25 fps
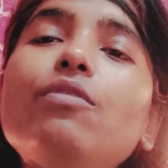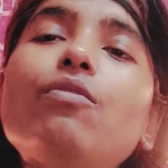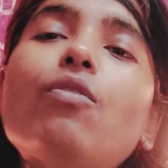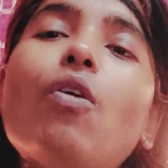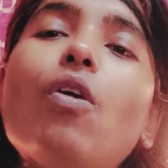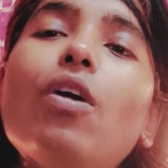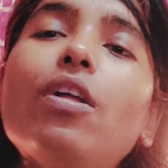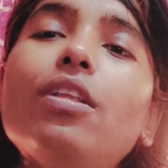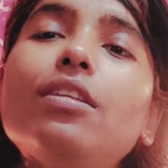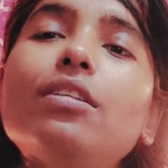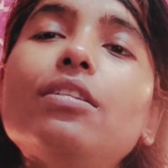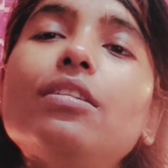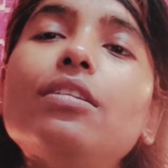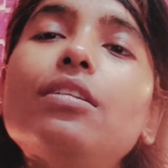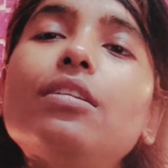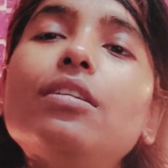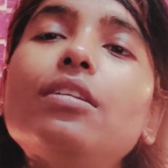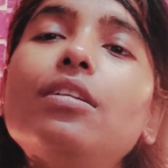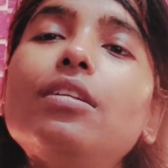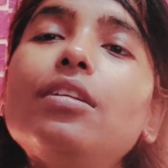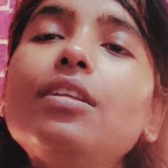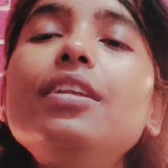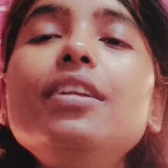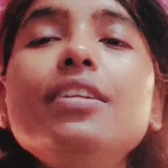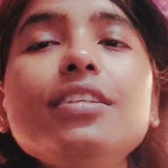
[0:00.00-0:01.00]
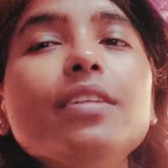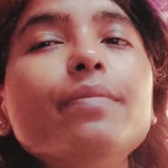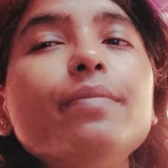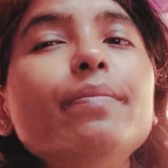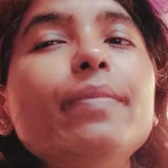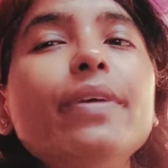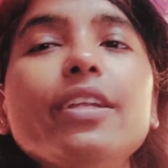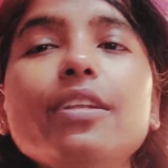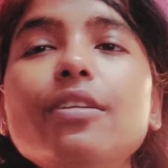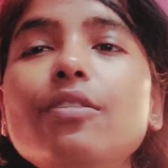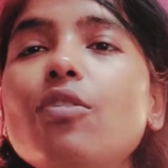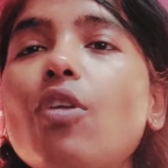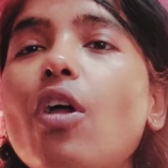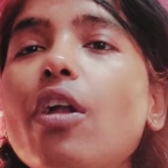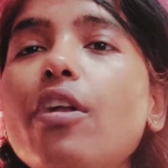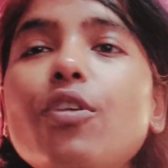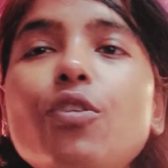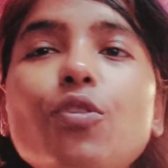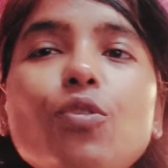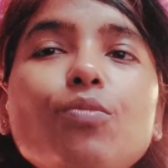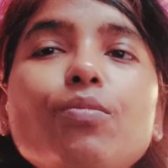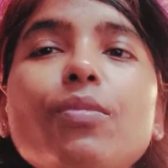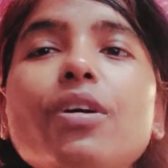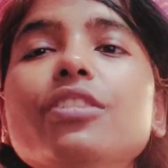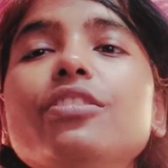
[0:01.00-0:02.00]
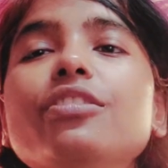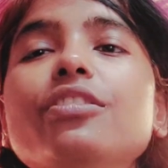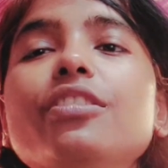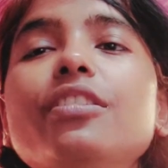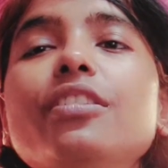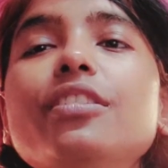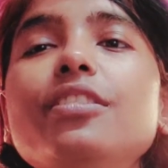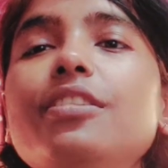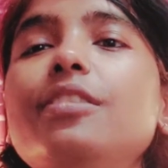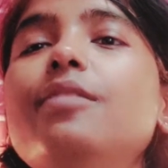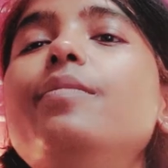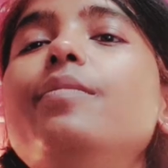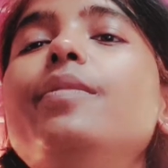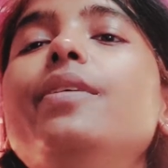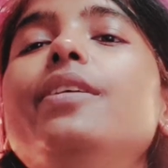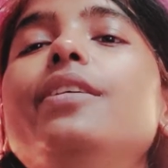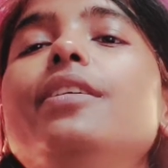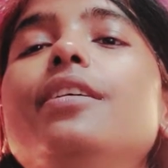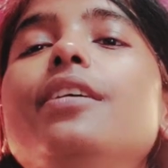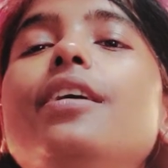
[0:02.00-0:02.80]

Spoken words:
oil, little bit, not too much, little bit,